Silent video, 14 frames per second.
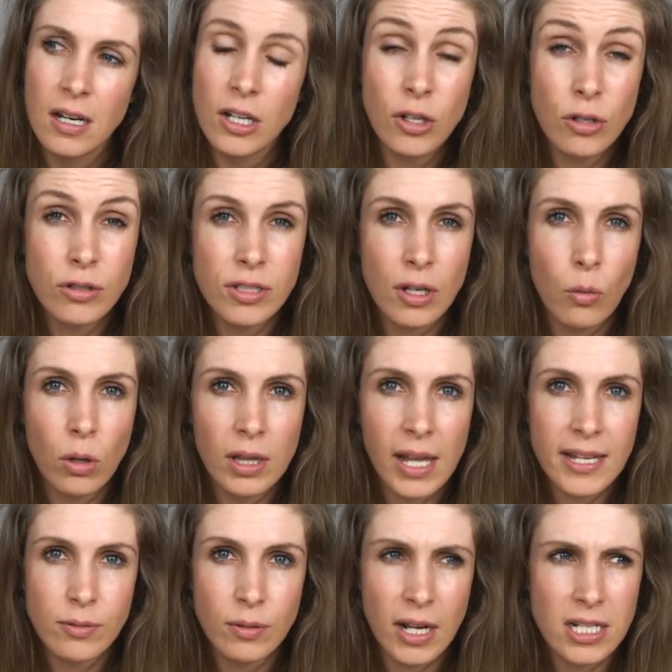And also, one
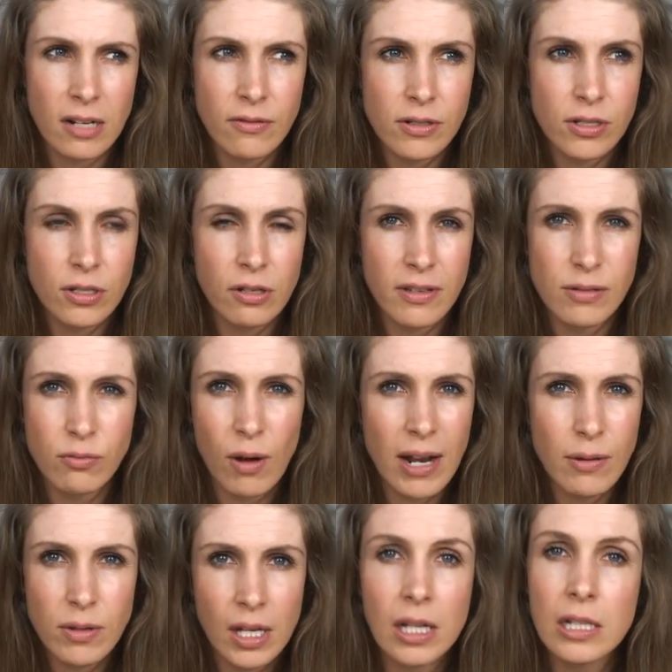last one, actually, I've just thought of this.
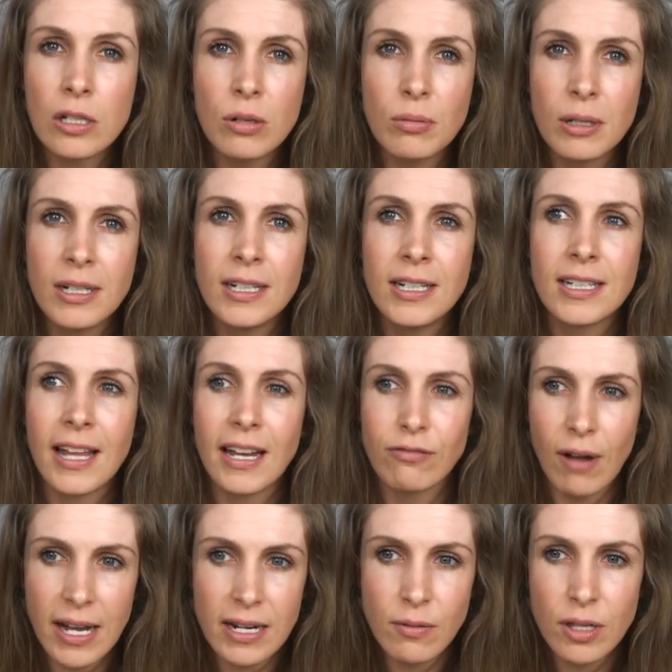Ride with a club. Like,
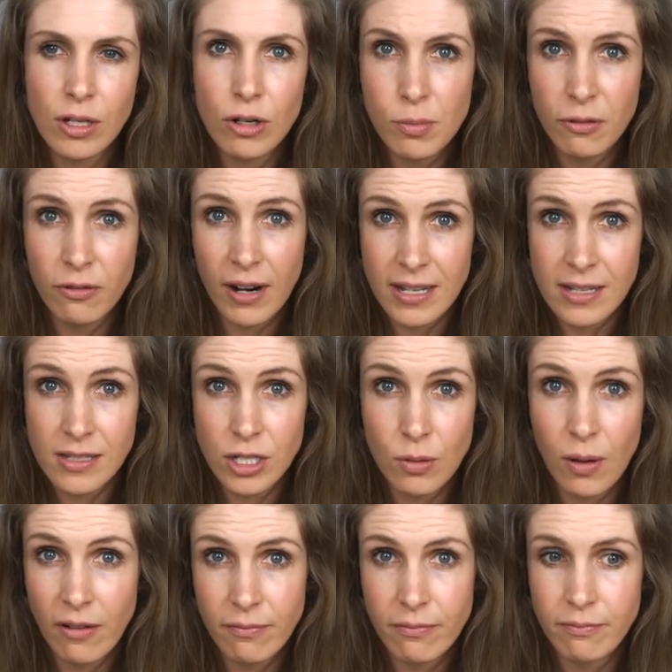riding with a group of friends, you
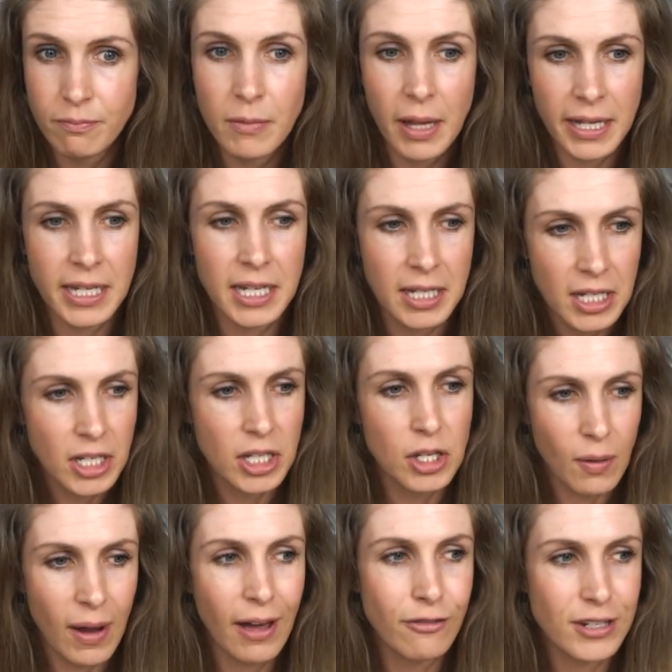have
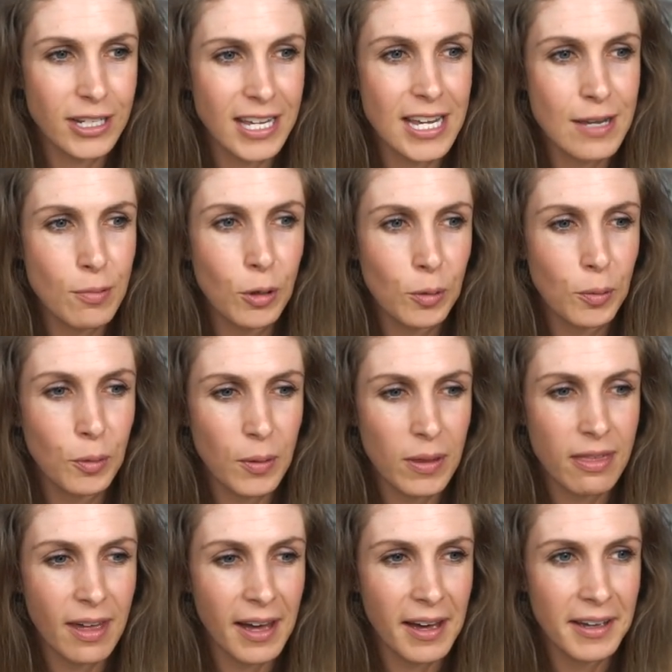to keep up
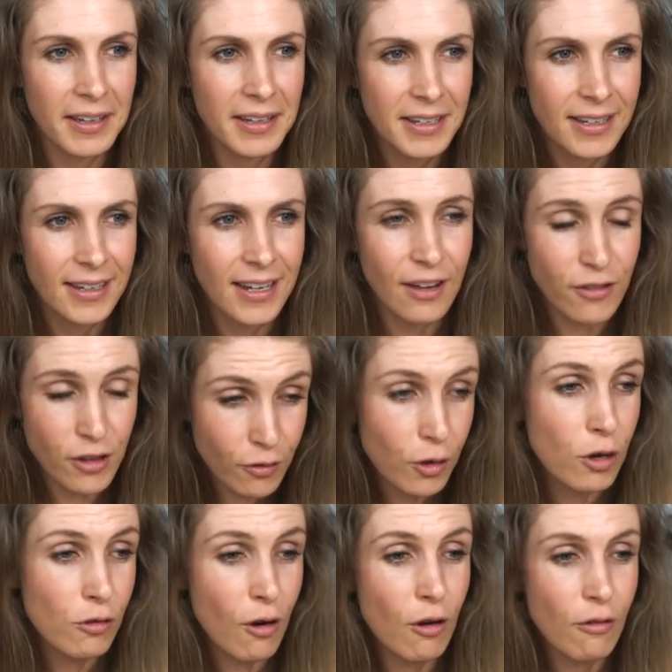with that. If you
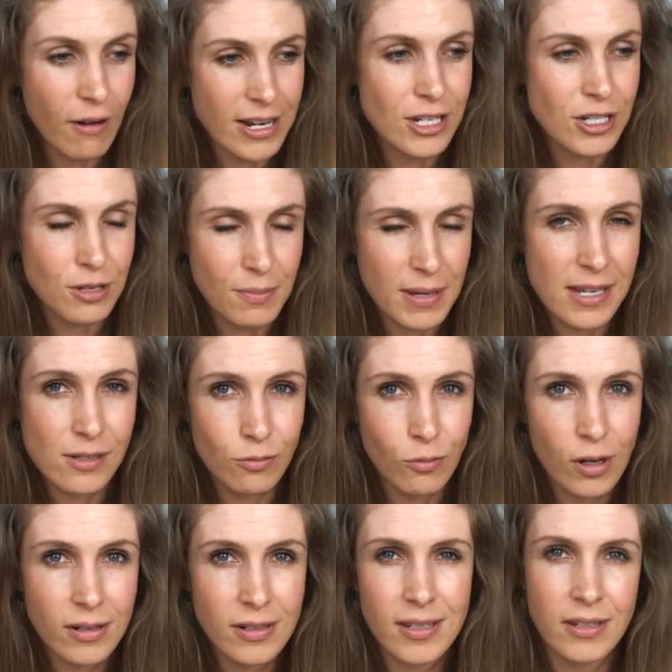arrange to meet
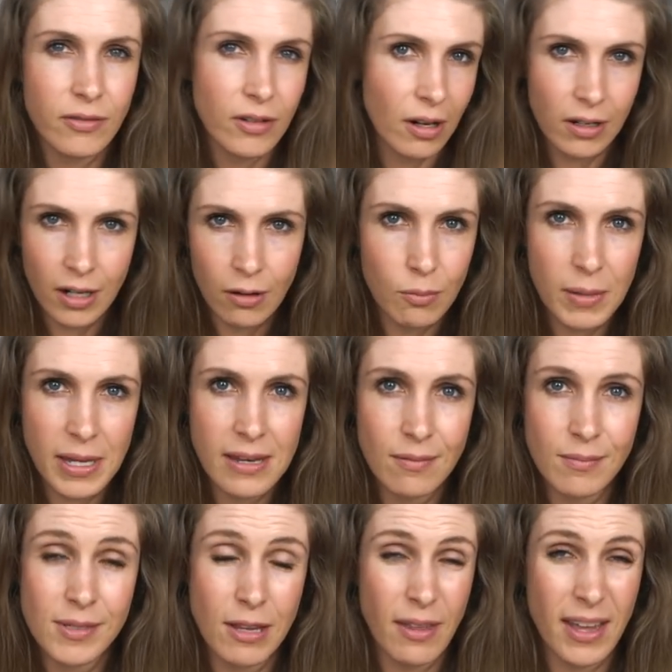someone, you've got to go and meet
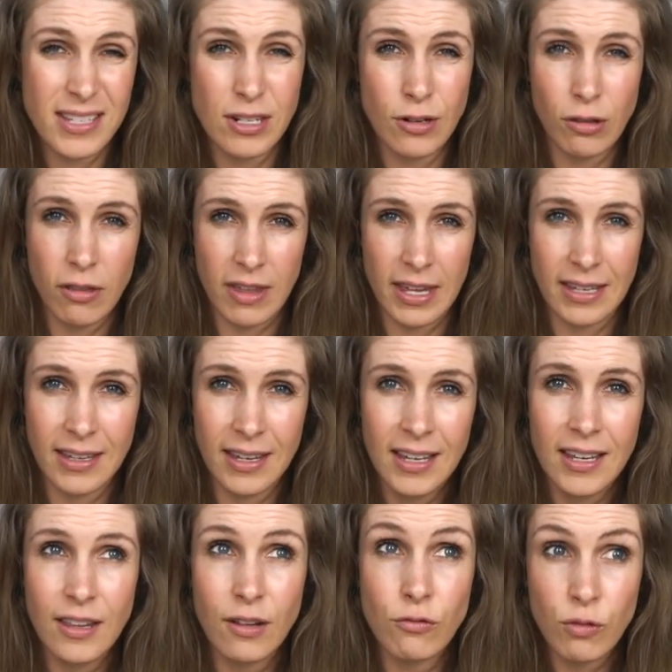them. So that's another thing
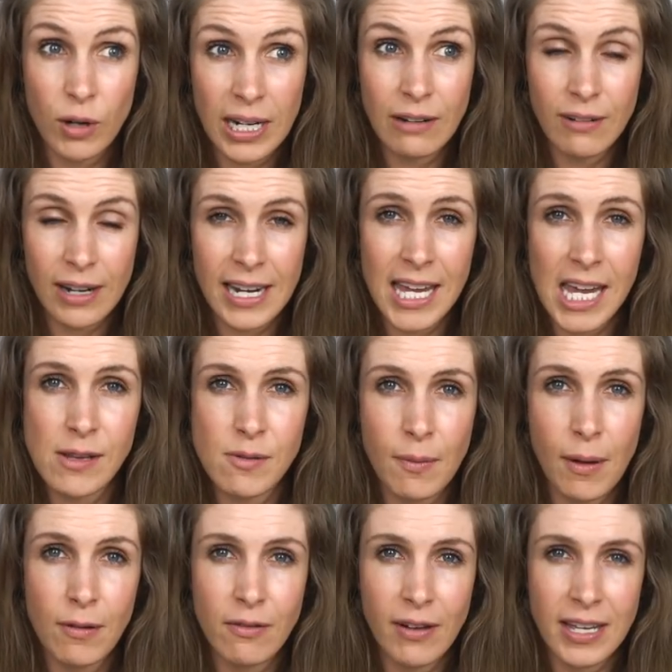that really, really keeps me
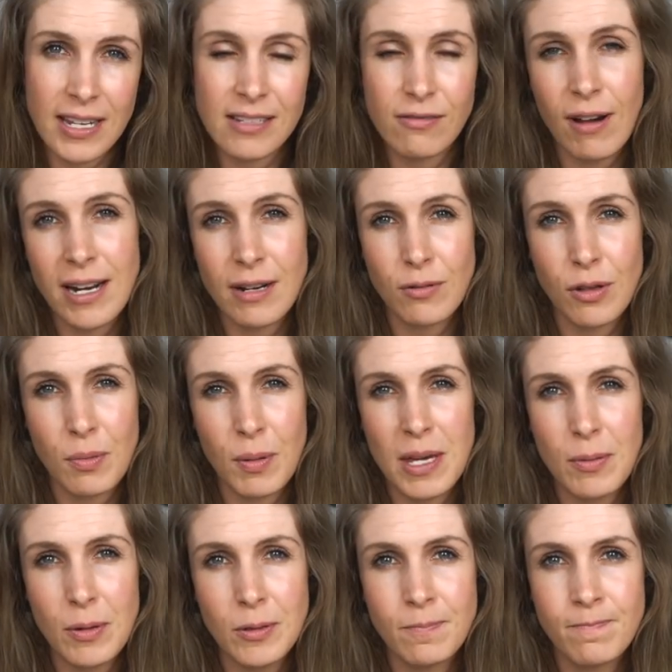motivated, is riding with other
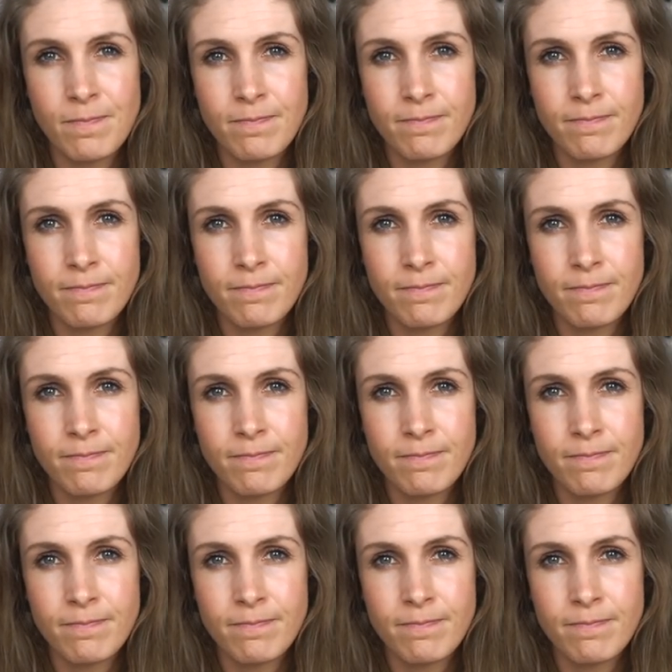people.